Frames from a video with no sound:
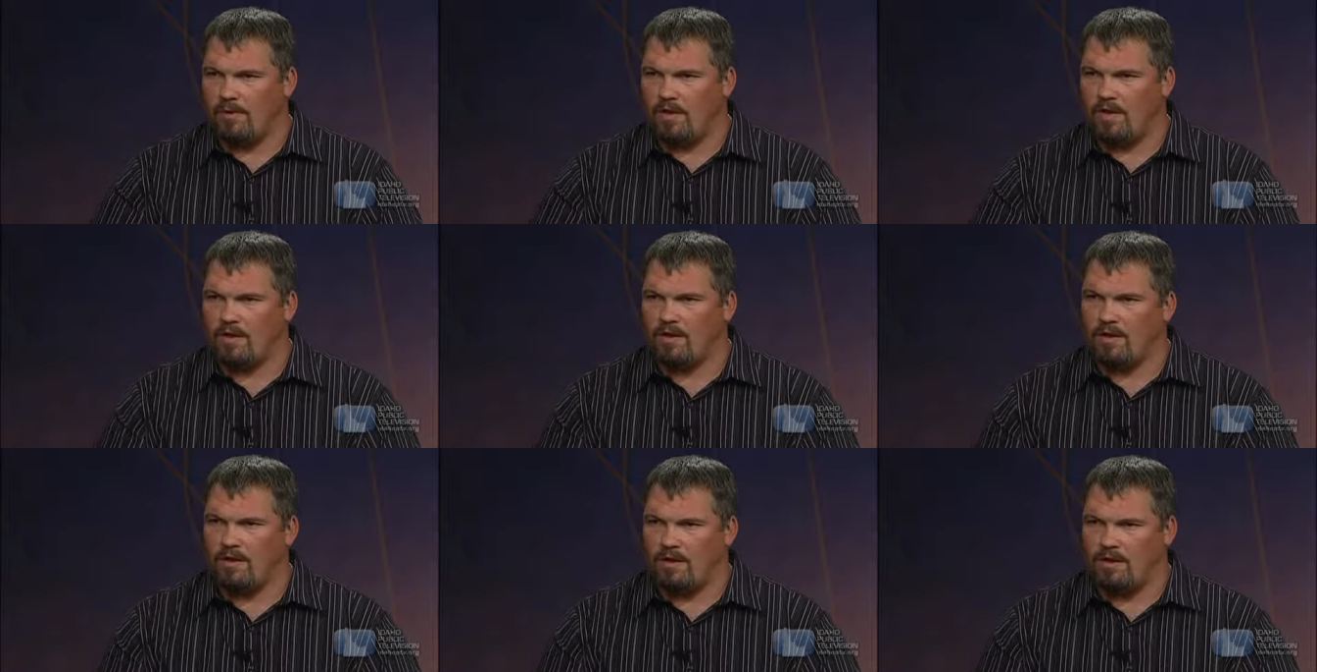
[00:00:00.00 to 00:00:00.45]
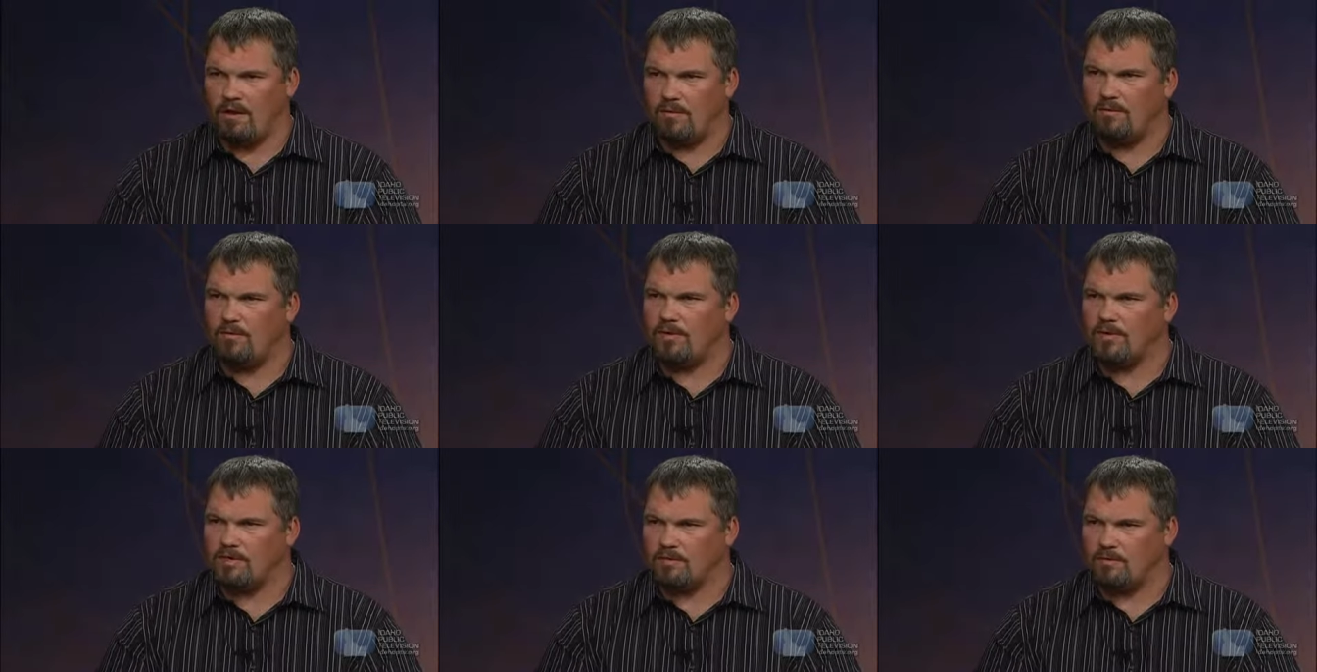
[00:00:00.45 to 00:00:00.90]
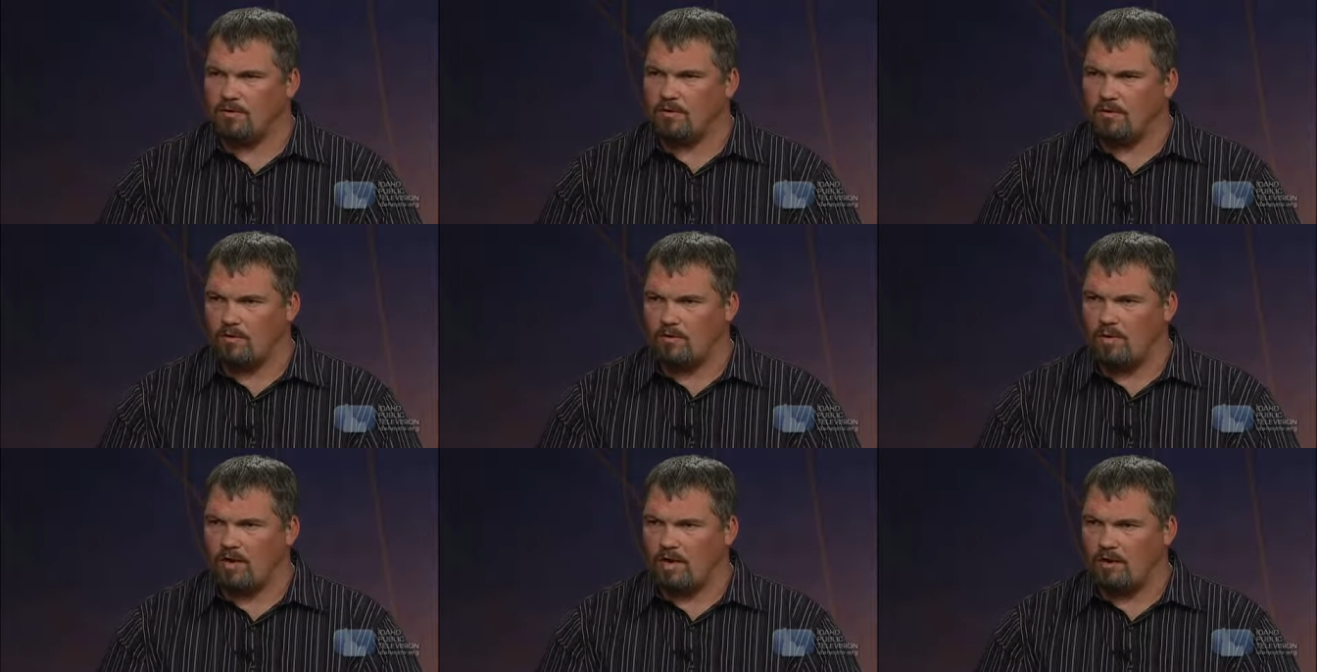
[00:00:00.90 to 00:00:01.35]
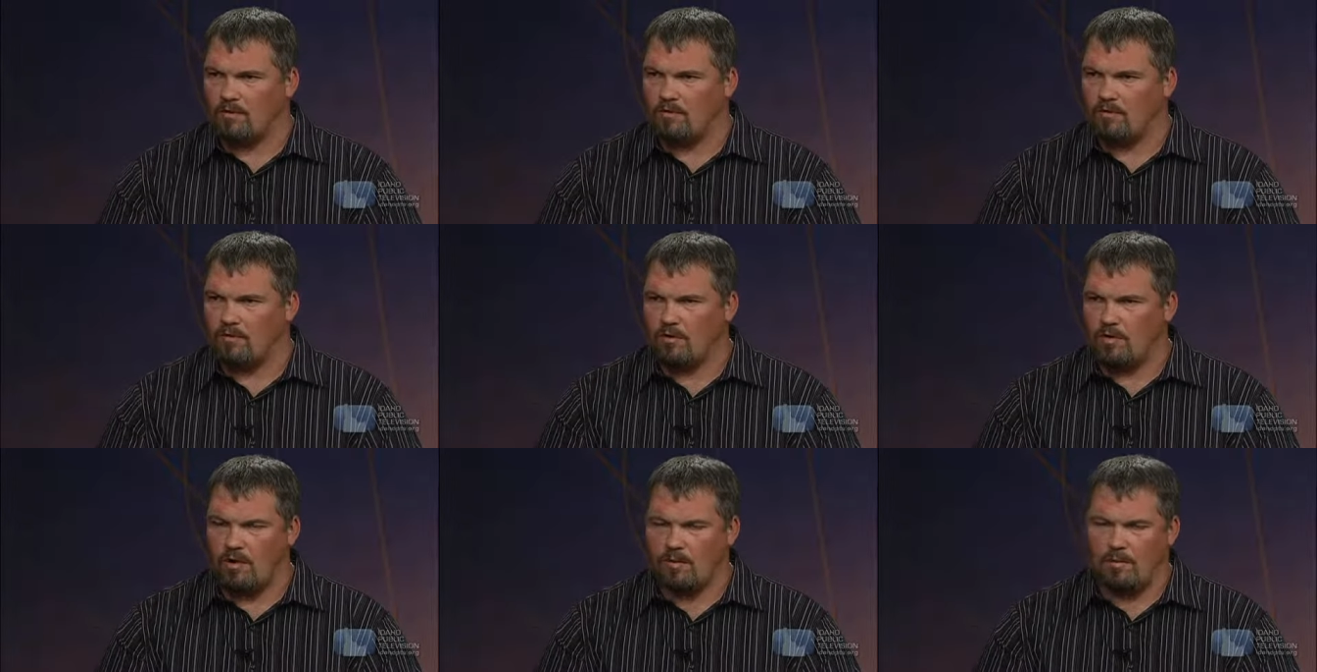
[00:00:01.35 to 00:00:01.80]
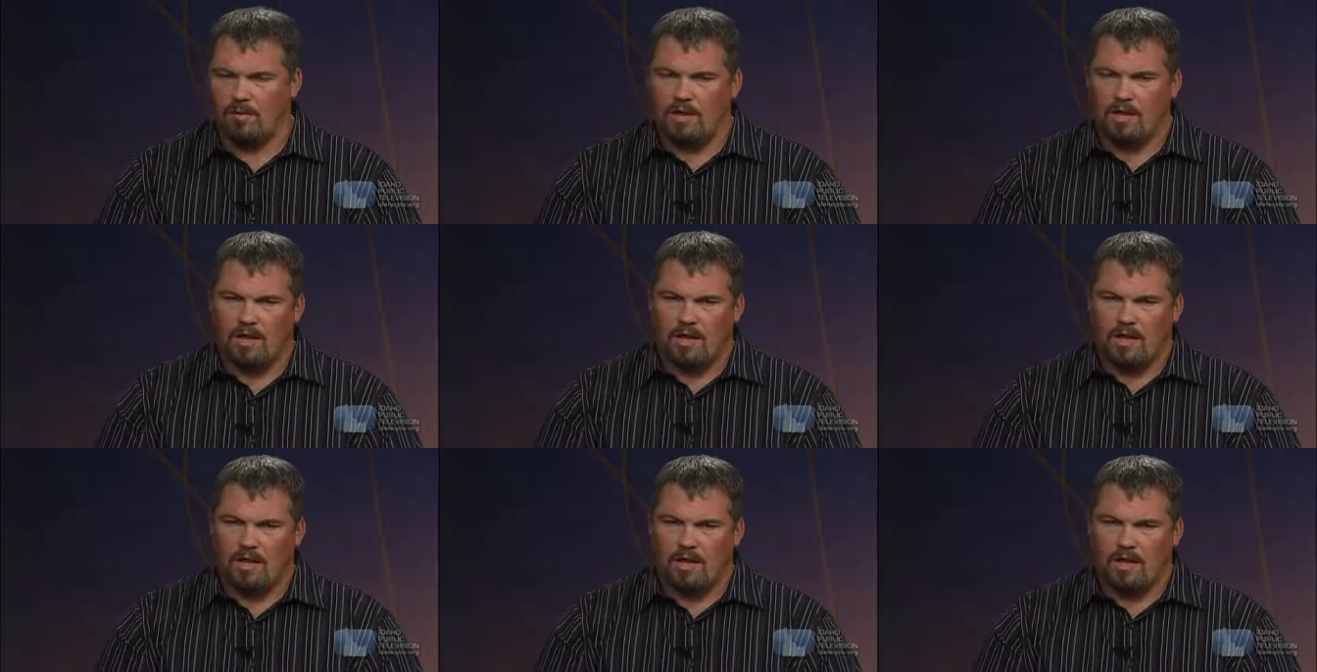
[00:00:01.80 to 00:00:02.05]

in uh, in Pittsburgh where I grew up,